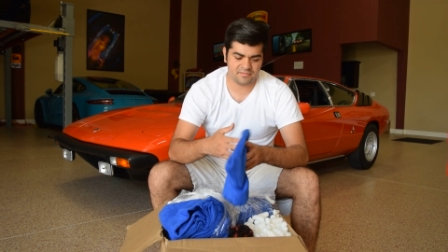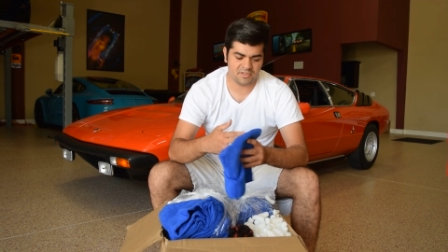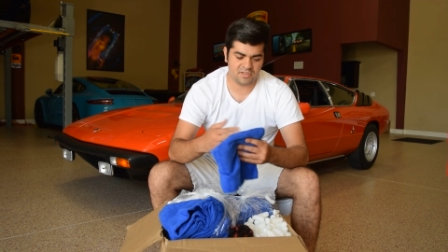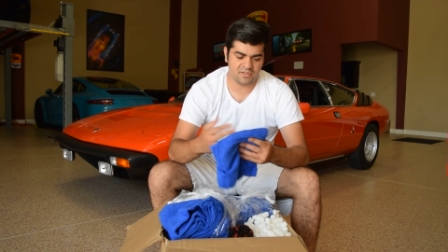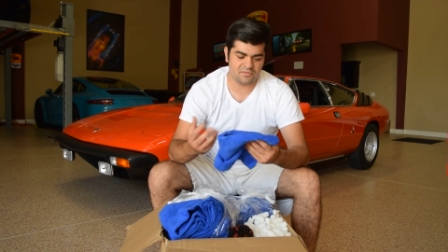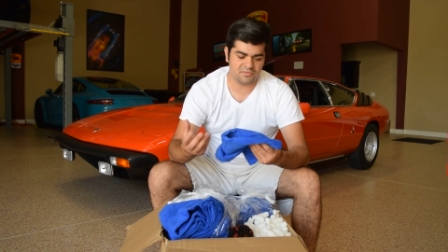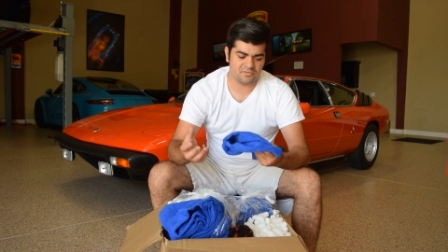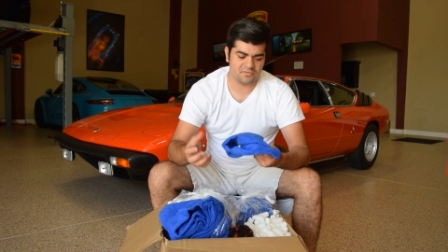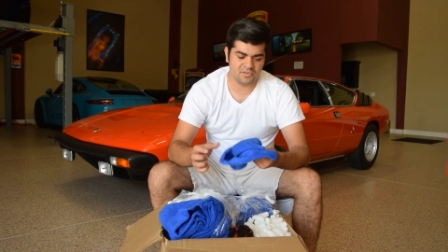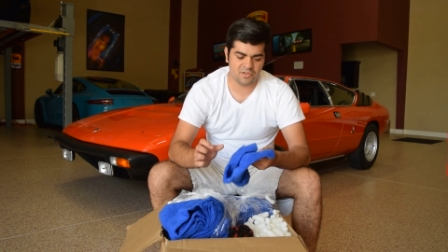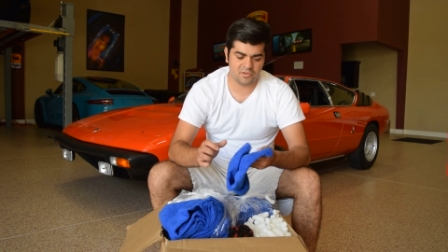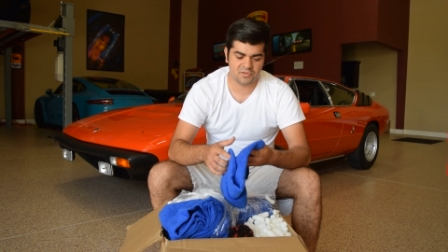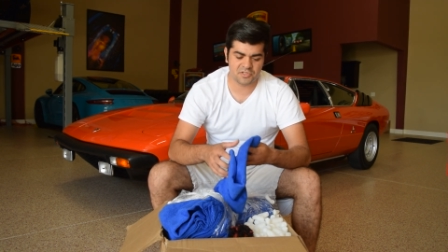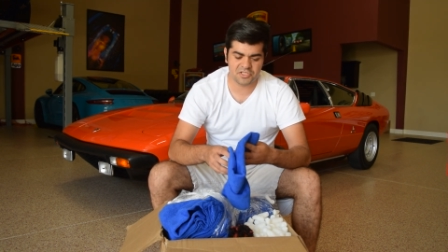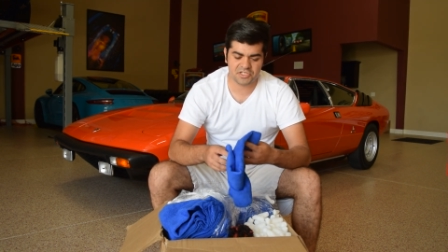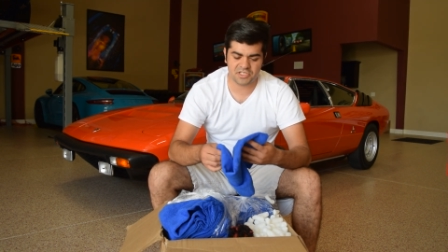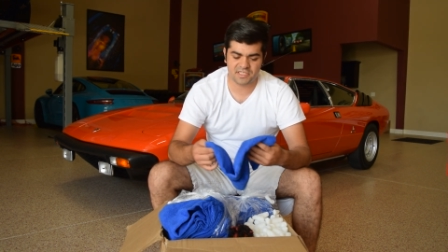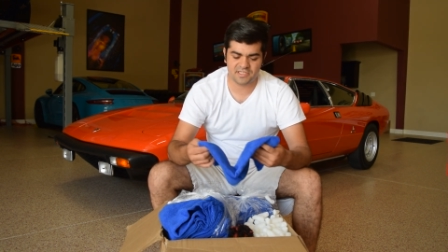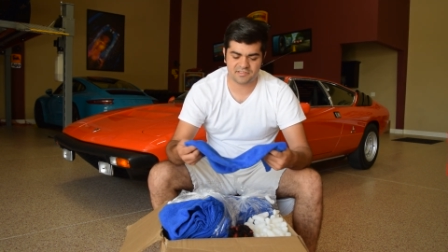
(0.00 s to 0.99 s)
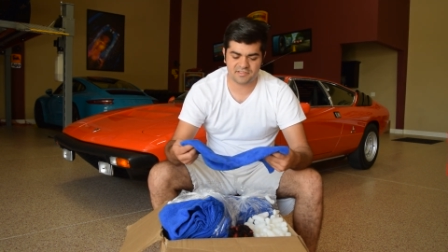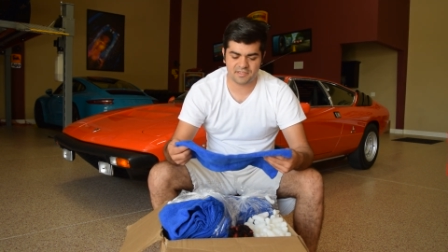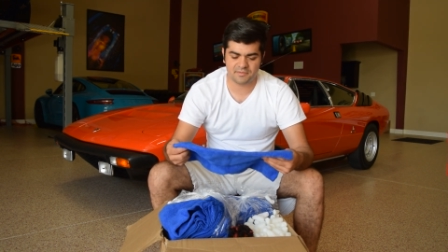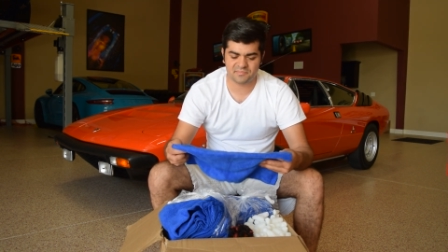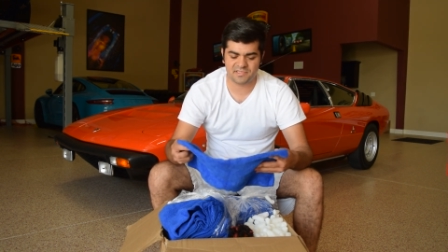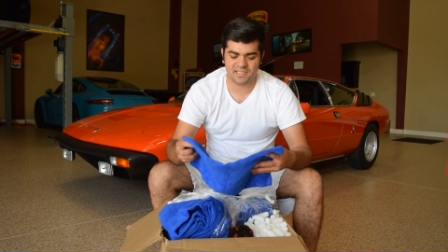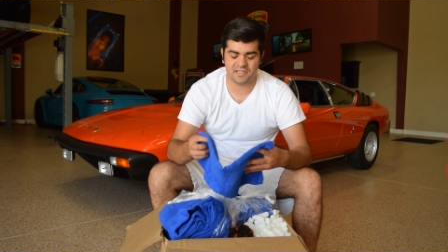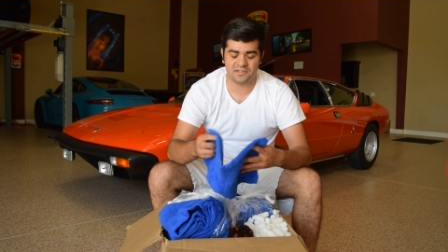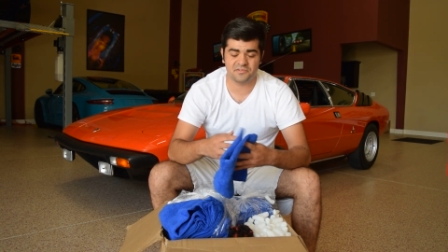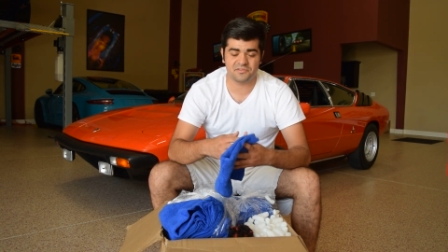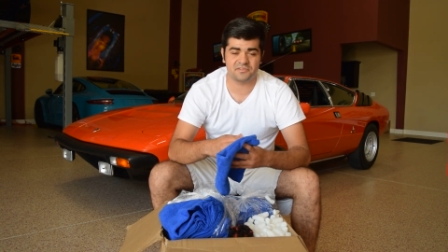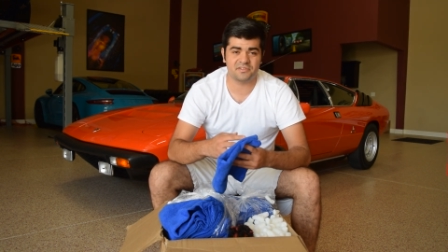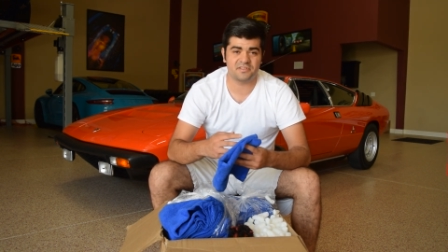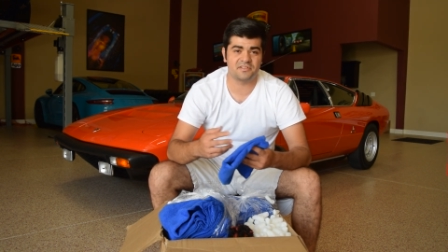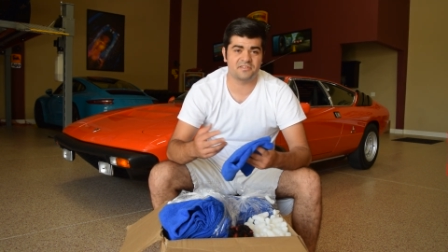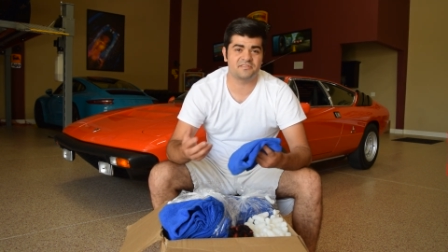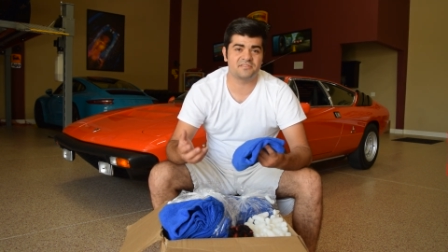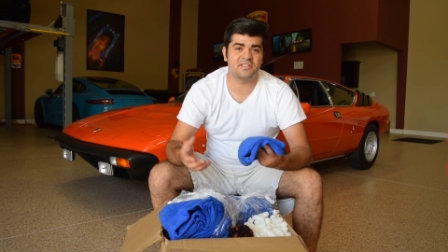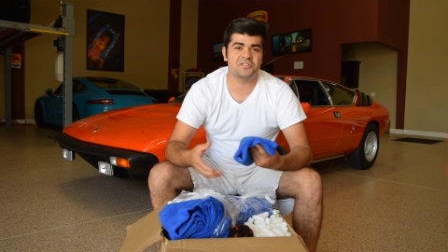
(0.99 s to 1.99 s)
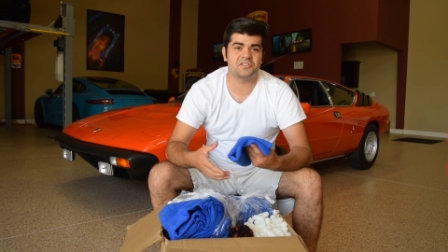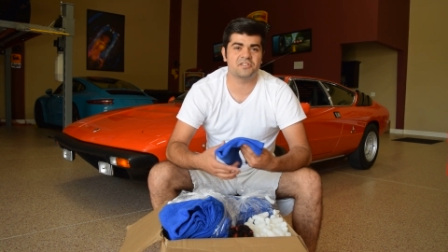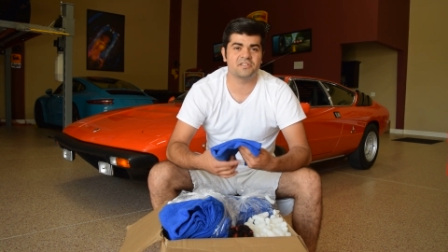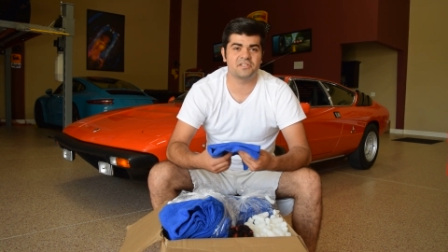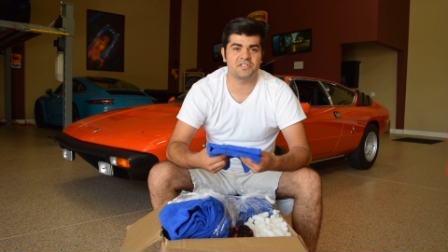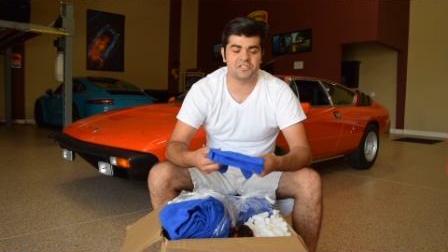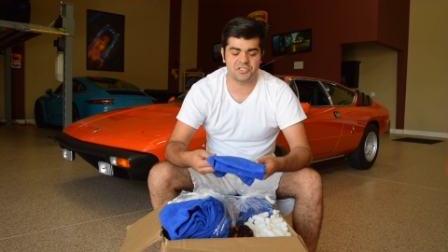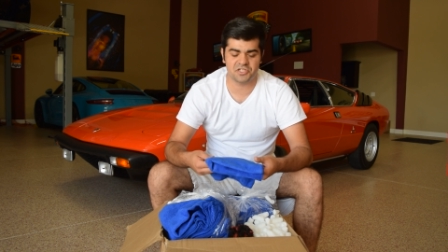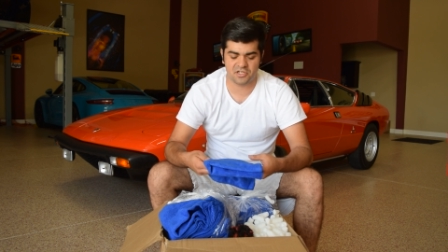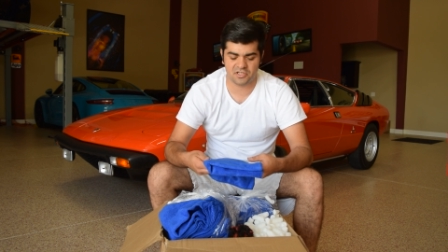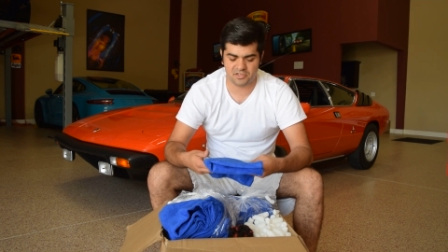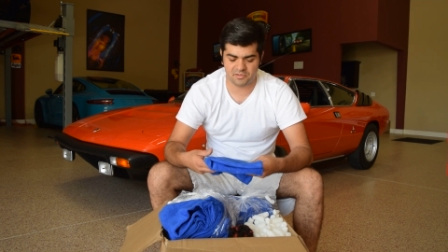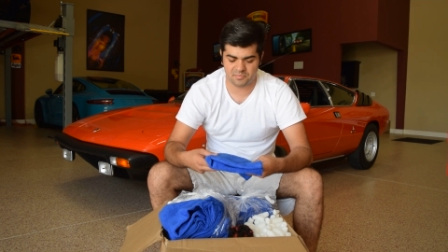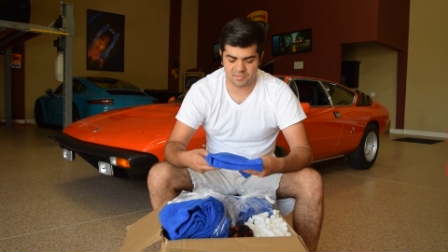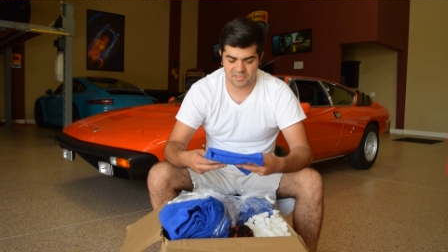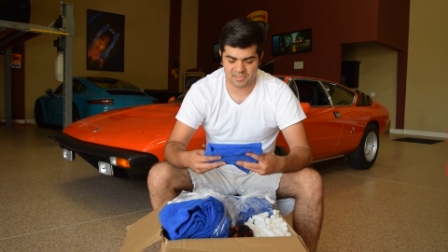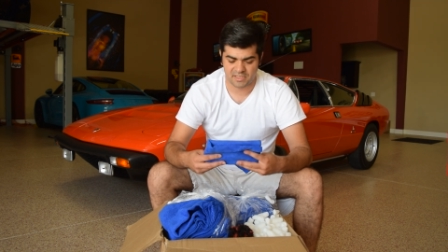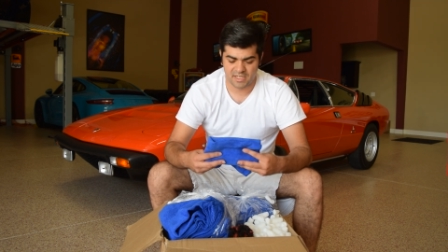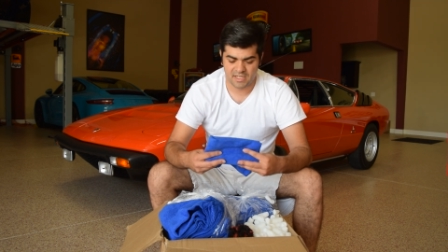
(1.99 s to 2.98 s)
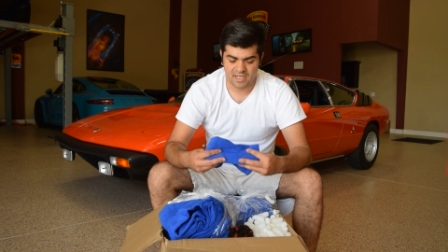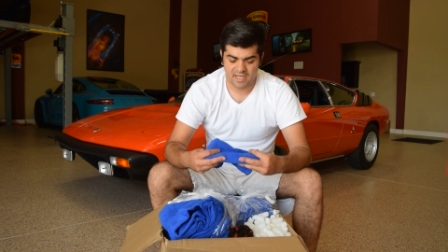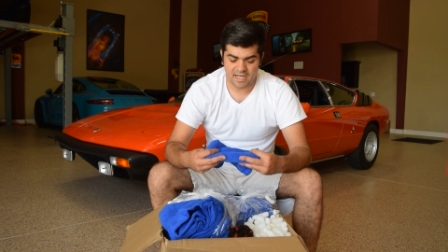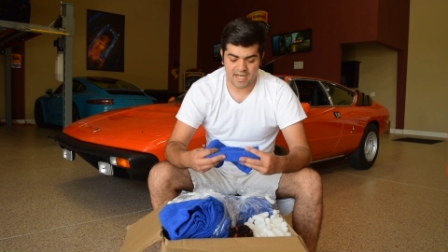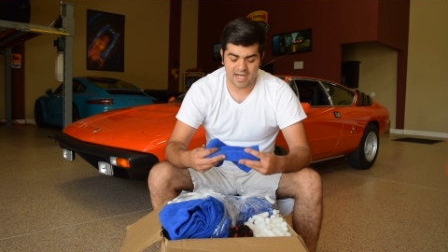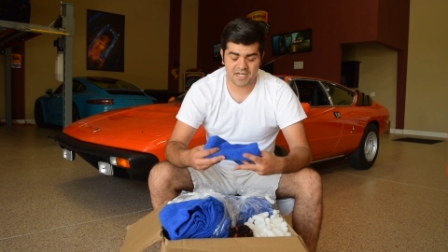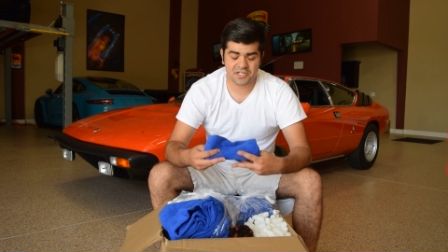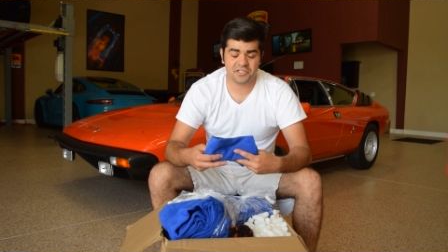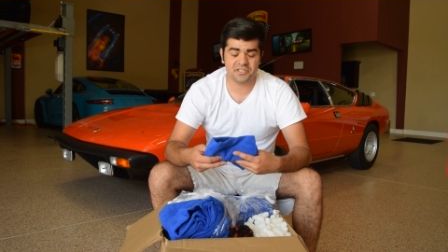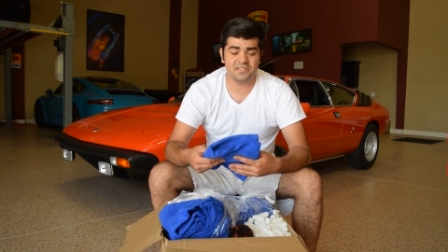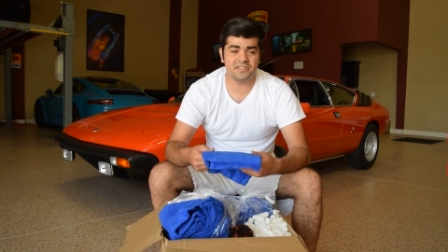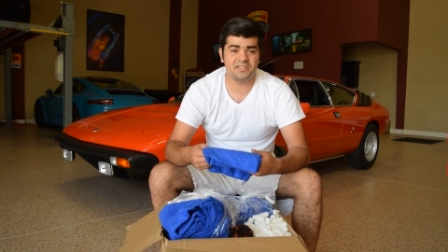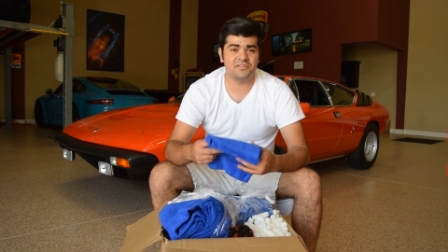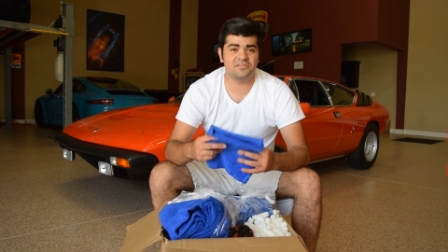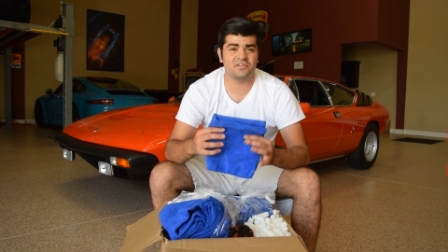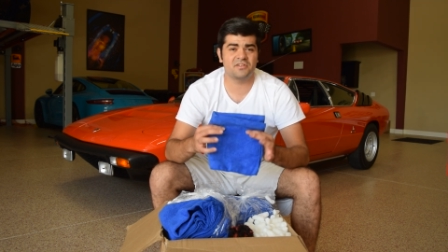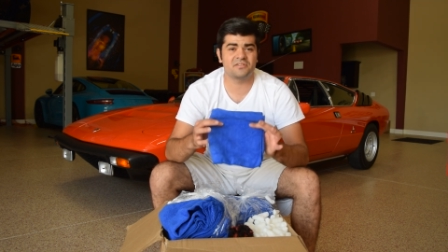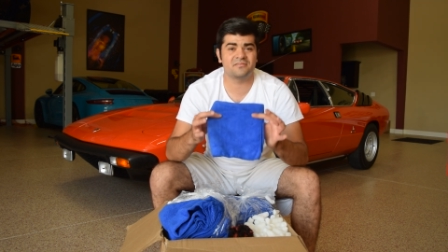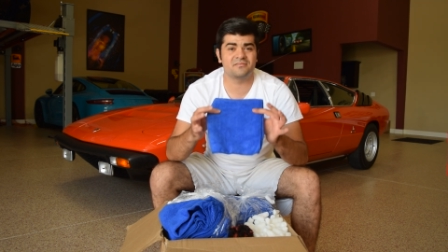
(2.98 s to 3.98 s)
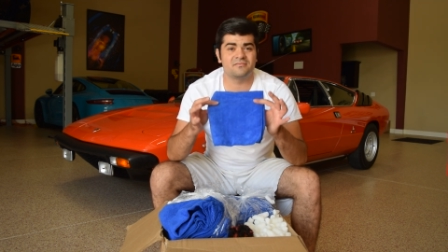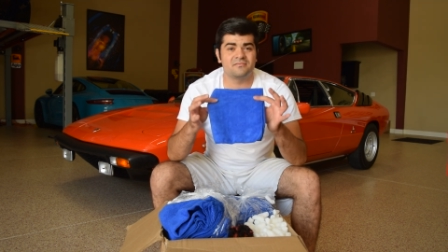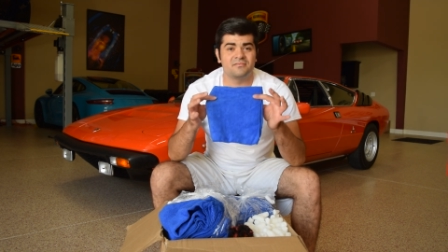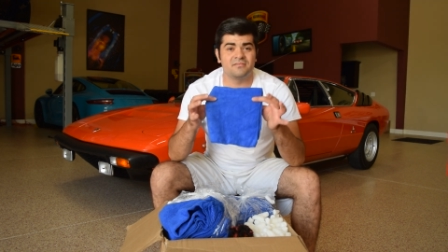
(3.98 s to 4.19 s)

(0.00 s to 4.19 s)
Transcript: you know, lower GSM towels, they're essentially junk, but actually these are,